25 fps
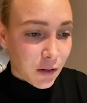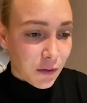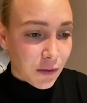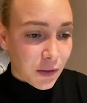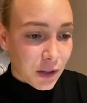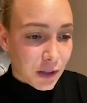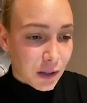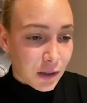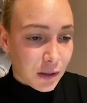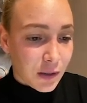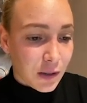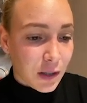of
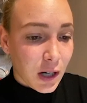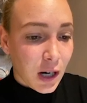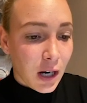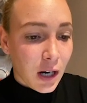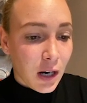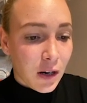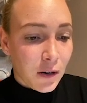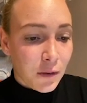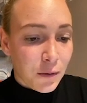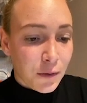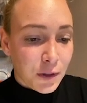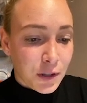her
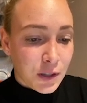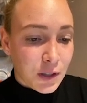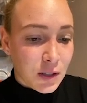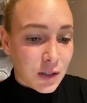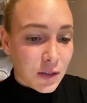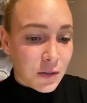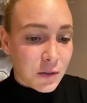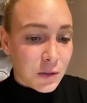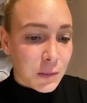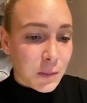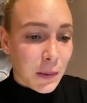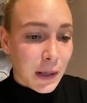first
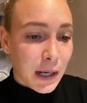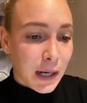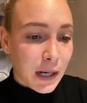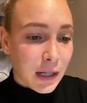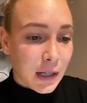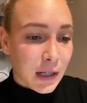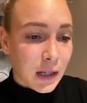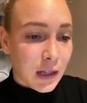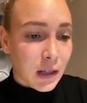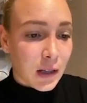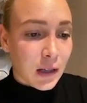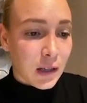serves
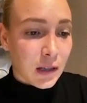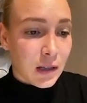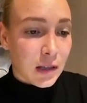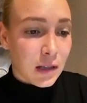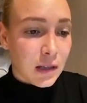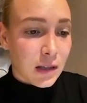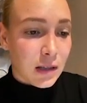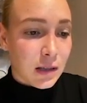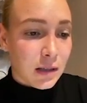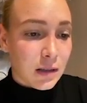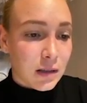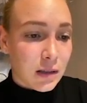back,
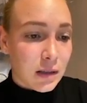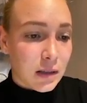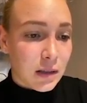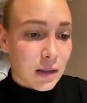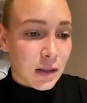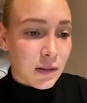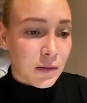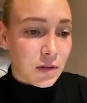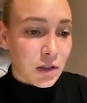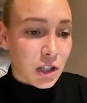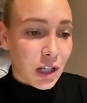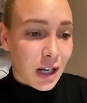and
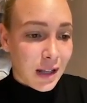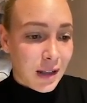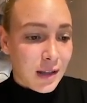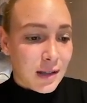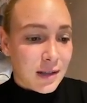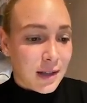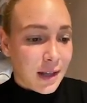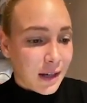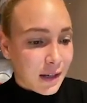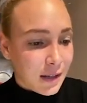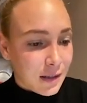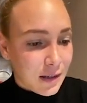if she had the
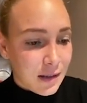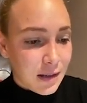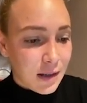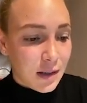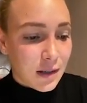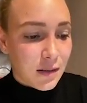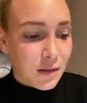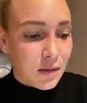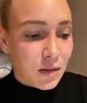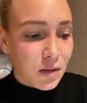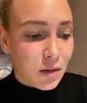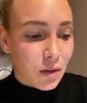second
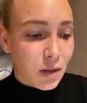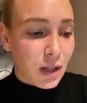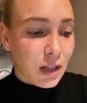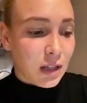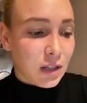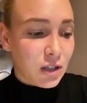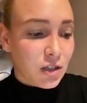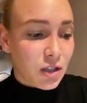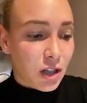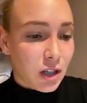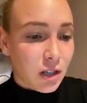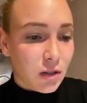serve, to
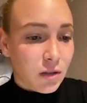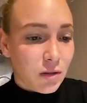then try